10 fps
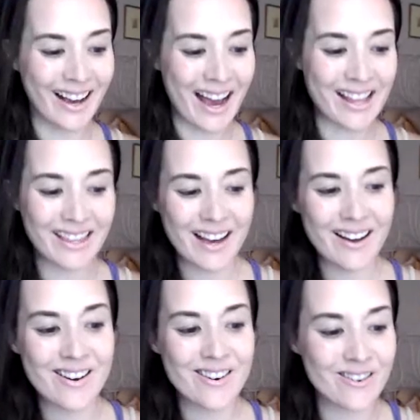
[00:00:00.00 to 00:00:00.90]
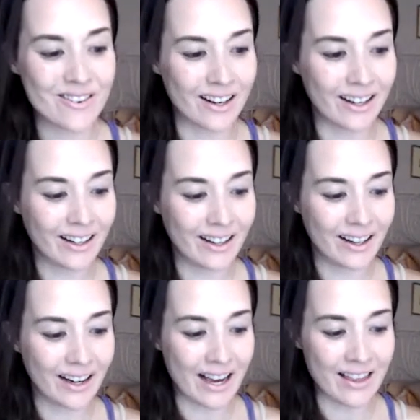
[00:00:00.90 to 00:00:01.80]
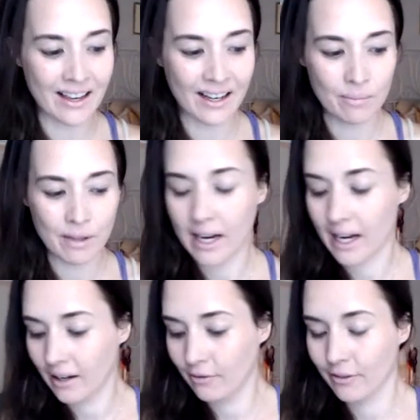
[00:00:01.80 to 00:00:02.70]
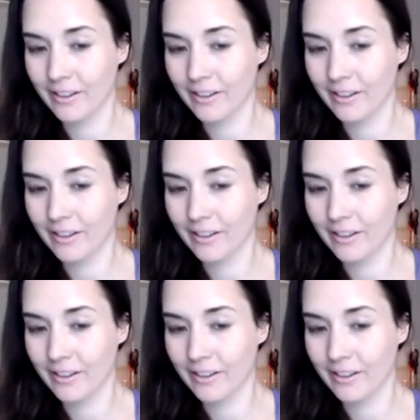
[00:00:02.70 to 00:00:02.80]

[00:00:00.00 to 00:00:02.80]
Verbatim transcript: Hello. I think I'm live.